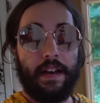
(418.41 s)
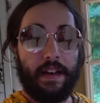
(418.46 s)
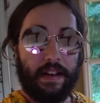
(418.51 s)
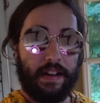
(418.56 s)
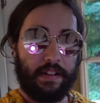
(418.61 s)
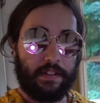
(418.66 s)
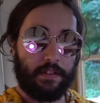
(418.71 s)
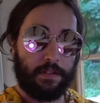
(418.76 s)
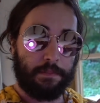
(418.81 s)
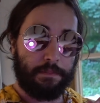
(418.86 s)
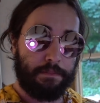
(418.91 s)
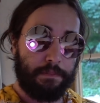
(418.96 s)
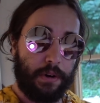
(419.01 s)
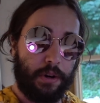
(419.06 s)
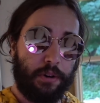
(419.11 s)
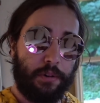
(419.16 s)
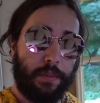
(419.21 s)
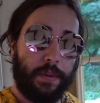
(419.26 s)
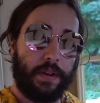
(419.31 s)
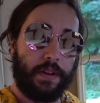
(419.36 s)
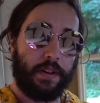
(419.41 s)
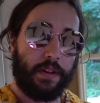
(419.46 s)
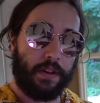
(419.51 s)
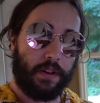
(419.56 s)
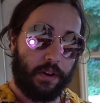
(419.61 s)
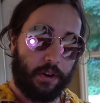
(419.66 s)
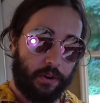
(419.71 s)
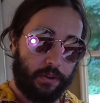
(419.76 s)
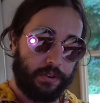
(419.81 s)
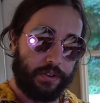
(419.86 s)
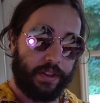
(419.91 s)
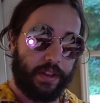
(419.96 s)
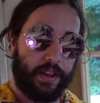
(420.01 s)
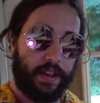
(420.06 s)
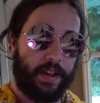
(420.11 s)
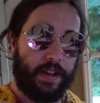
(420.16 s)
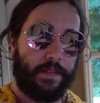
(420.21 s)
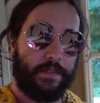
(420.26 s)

It's mobile only.